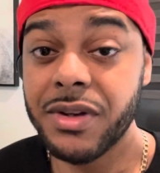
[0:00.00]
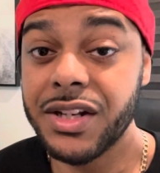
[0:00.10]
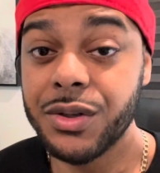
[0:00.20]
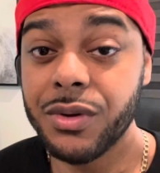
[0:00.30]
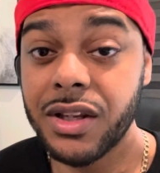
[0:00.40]

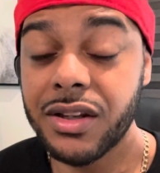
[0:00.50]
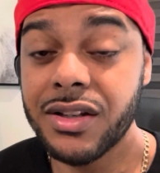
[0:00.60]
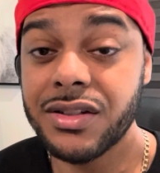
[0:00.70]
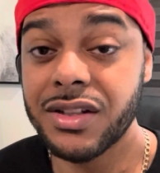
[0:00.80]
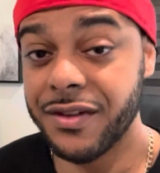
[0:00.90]
been doing
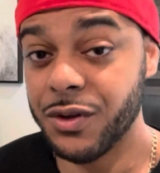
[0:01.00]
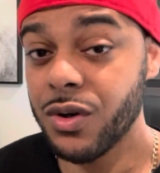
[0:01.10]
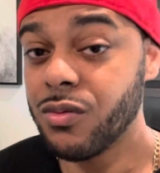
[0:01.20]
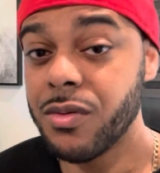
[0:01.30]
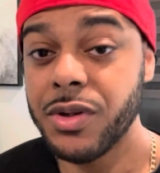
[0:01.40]
this, if
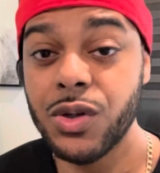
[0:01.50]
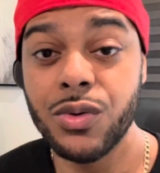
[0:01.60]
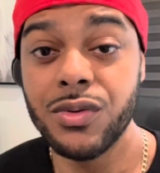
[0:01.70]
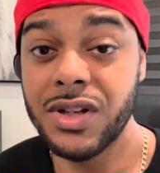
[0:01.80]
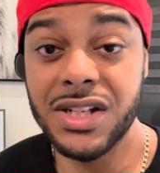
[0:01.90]
you're a woman
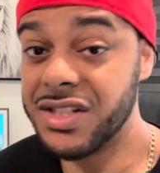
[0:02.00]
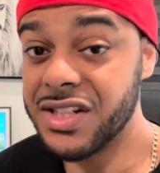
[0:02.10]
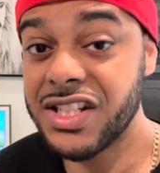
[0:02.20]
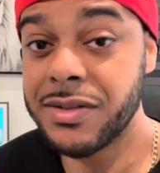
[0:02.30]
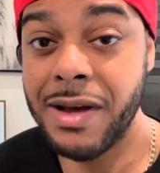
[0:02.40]
who has
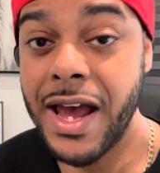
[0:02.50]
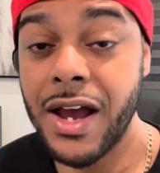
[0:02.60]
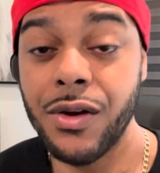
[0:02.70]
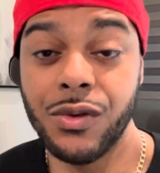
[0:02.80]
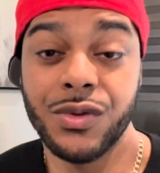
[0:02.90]
just
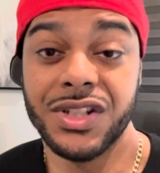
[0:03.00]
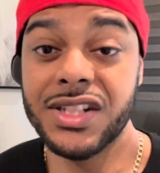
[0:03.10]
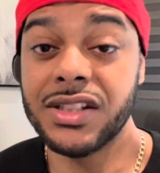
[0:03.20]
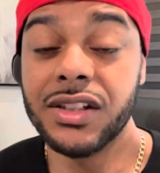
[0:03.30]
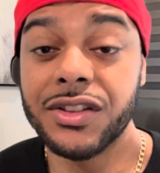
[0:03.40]
smiled, who has
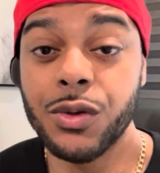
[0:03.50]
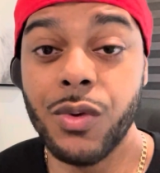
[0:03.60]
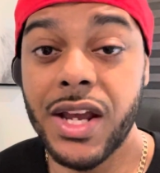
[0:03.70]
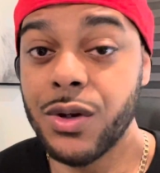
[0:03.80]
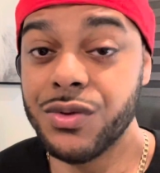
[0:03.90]
just looked
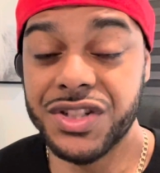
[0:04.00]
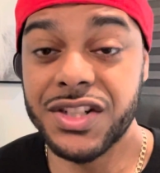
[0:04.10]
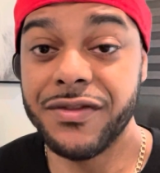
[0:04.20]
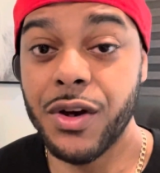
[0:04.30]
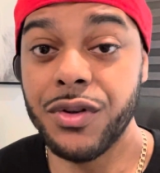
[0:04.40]
away, who has
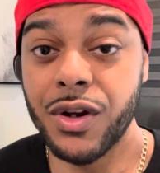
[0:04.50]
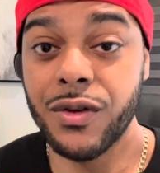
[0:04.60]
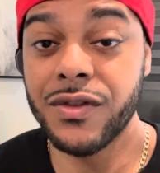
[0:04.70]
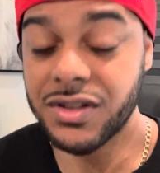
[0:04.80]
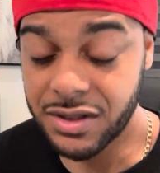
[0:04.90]
just felt
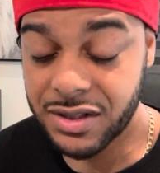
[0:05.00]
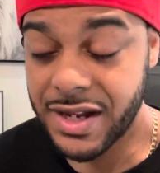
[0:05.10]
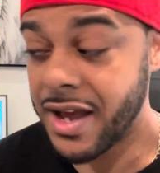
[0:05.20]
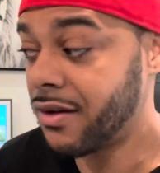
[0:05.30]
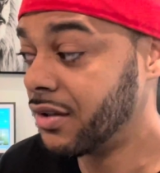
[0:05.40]
nervous, looked
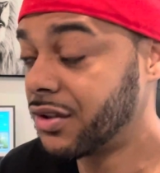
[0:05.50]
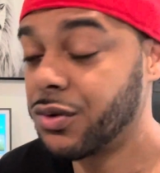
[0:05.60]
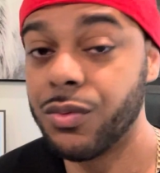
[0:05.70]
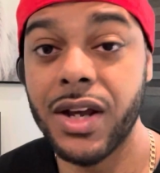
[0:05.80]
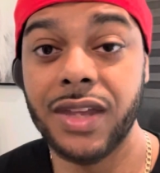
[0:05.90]
down, looked
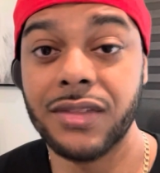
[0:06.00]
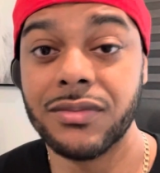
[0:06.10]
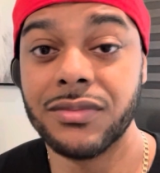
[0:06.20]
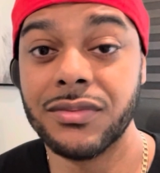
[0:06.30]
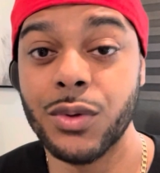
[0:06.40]
away,
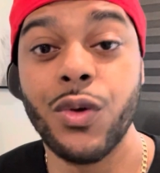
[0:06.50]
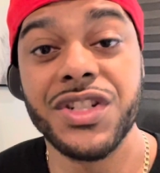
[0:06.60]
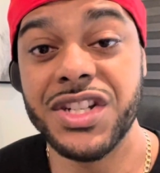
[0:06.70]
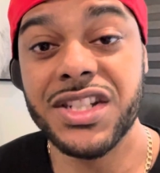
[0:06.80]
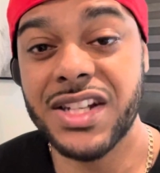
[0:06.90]
who
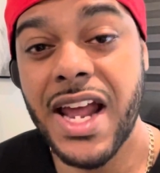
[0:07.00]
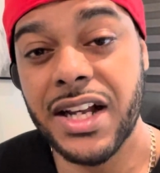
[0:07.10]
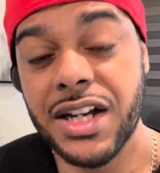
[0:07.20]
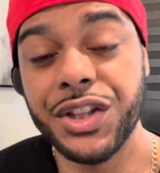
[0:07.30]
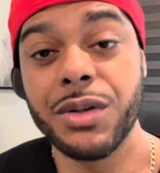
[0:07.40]
has just kind
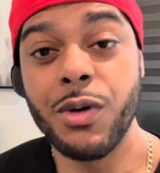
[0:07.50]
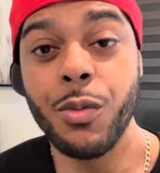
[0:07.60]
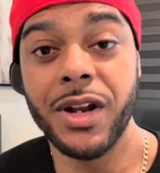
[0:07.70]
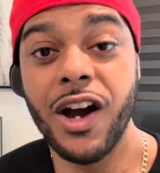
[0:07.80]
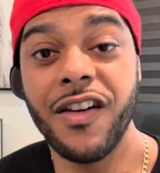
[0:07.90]
of cut the
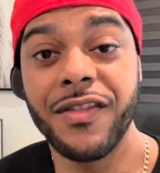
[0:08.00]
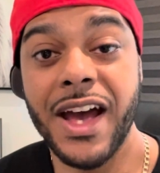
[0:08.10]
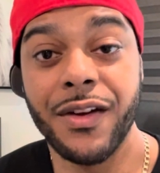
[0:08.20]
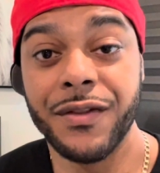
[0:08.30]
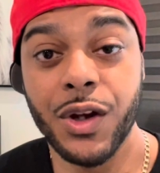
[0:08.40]
moment off
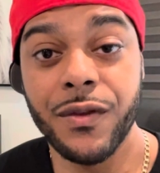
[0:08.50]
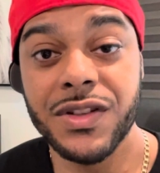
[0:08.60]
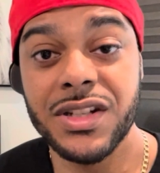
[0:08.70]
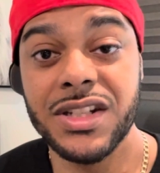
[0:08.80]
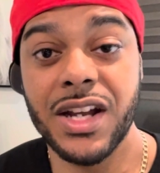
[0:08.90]
out of
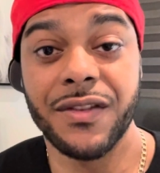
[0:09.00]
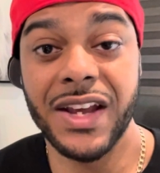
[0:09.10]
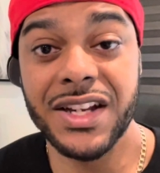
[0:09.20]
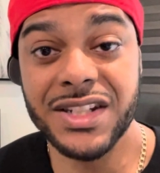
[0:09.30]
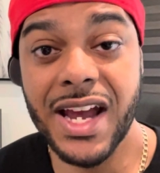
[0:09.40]
nervousness, out of
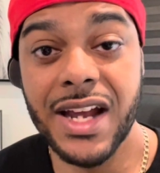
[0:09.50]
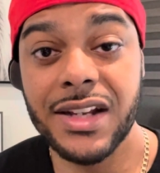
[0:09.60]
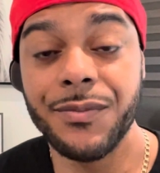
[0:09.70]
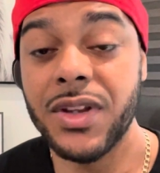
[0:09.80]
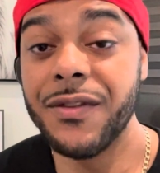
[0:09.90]

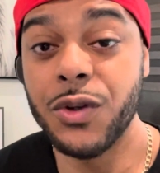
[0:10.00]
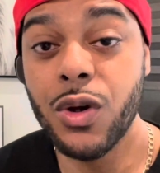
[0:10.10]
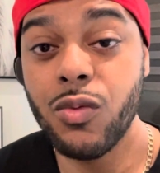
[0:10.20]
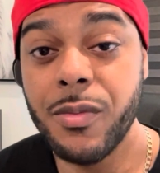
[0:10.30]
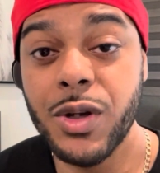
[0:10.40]
anxiety, if
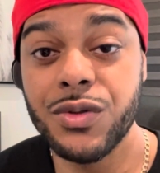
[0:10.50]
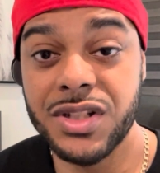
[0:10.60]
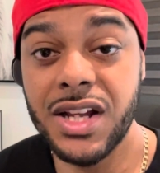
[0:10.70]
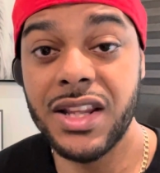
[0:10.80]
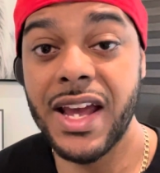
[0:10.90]
you're a woman who's
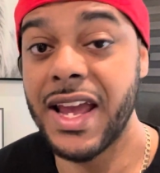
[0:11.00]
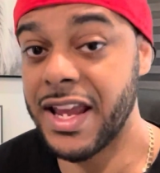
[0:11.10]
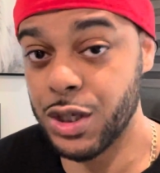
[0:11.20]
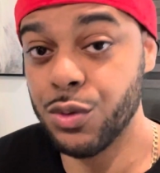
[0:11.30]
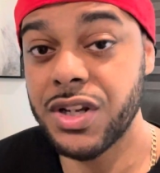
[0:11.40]
done that
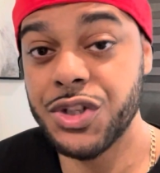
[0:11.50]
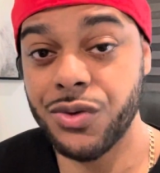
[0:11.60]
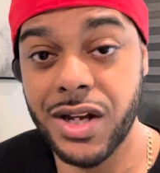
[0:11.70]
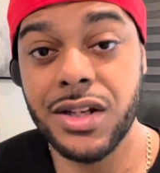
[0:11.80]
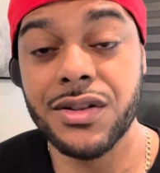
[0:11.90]
and you can
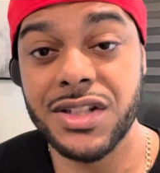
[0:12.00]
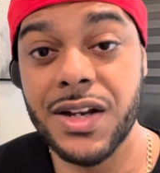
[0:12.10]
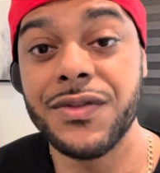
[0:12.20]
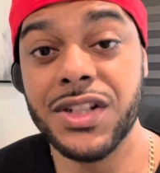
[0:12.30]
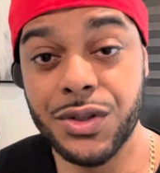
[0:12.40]
train
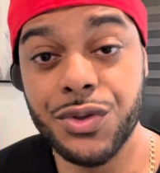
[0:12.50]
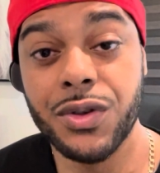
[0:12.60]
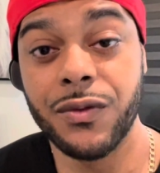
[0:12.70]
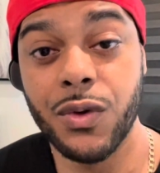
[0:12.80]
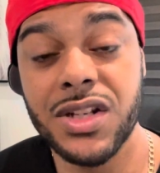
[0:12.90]
yourself to use
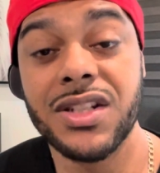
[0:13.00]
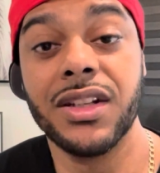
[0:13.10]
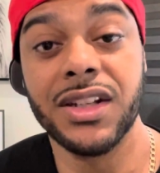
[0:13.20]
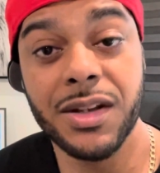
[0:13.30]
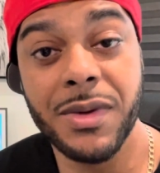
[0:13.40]
your voice to
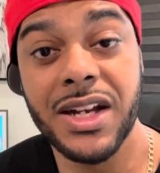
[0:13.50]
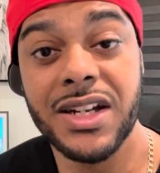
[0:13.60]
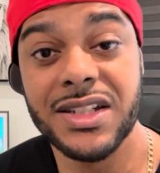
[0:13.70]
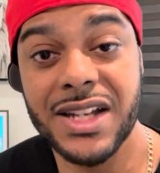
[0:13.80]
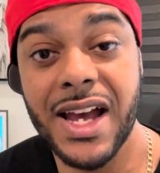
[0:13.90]
look a man in
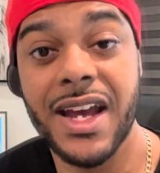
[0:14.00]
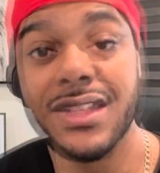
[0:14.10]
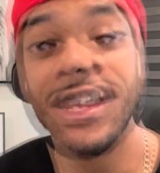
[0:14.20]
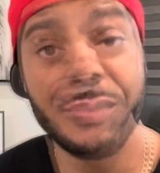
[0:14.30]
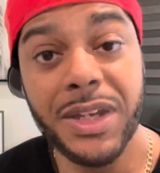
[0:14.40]
his
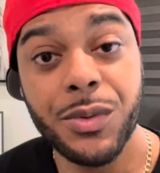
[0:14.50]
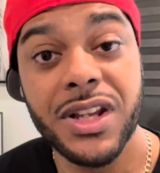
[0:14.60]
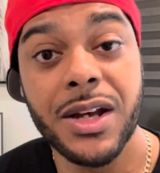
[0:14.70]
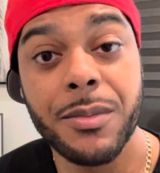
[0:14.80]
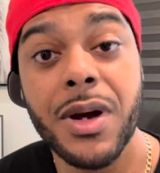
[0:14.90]
eyes, speak with
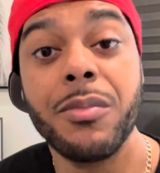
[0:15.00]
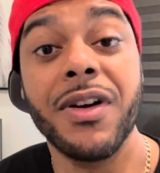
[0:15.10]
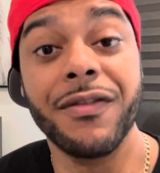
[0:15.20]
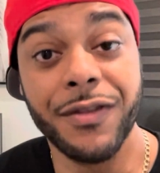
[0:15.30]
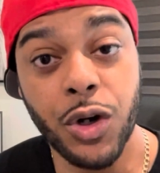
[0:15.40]
him,
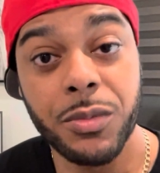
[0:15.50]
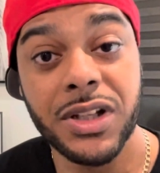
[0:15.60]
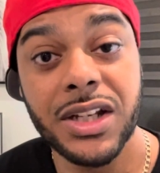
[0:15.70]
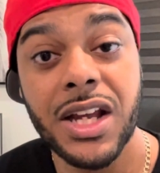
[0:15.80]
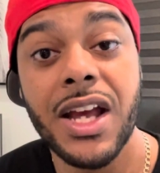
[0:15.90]
but
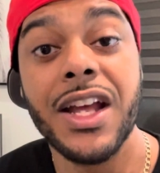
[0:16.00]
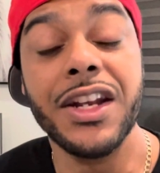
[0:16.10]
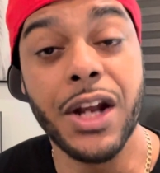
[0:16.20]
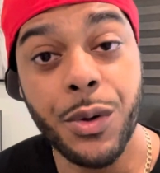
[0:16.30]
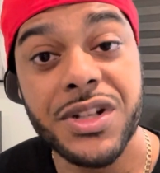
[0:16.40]
verbally,
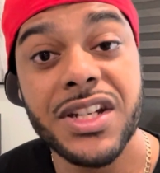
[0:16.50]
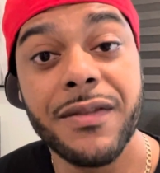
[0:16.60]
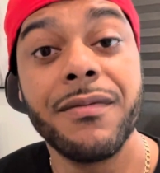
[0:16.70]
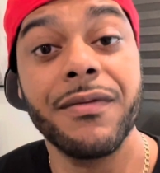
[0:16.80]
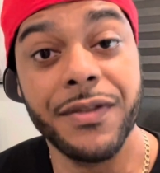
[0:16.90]
notice
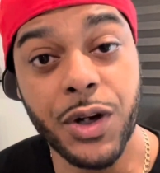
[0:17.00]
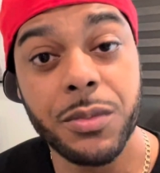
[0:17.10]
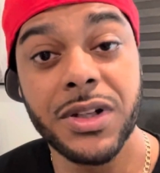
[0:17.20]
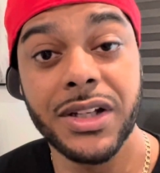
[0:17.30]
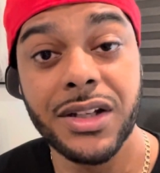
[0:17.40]
him
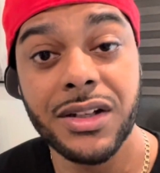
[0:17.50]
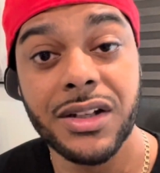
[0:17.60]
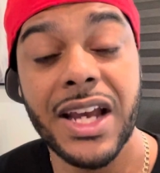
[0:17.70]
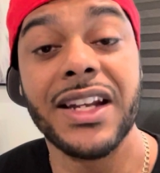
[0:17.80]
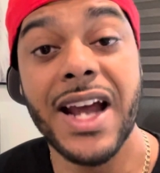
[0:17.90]
verbally,
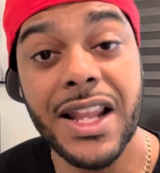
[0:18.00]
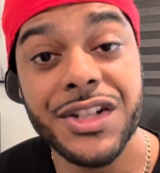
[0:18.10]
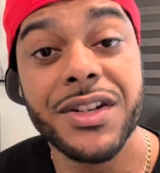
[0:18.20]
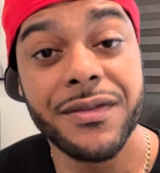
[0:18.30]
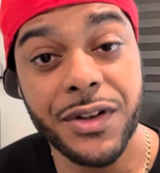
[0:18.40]

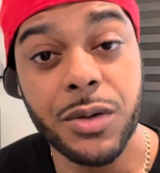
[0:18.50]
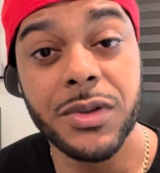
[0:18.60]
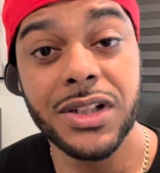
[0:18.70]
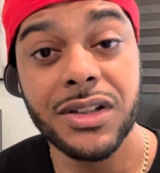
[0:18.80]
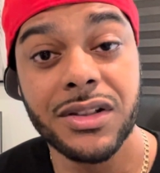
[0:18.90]
acknowledge him
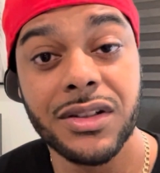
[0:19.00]
verbally,